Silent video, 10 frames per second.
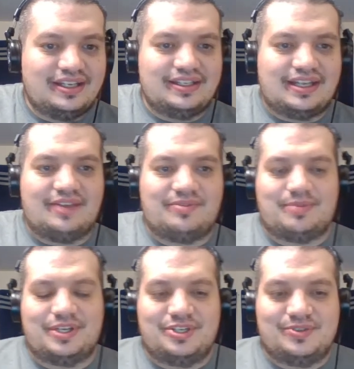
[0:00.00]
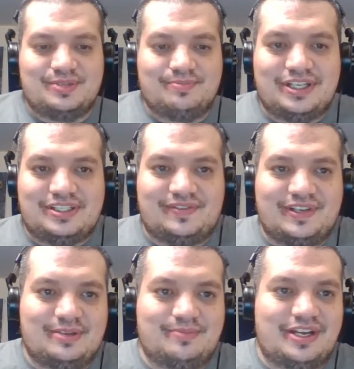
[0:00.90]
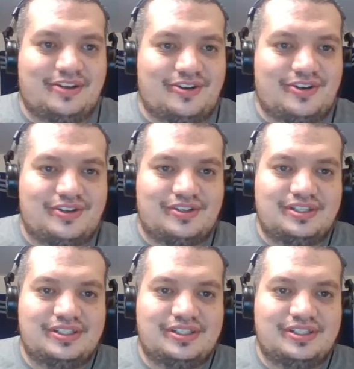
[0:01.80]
they haven't been using much of him at all.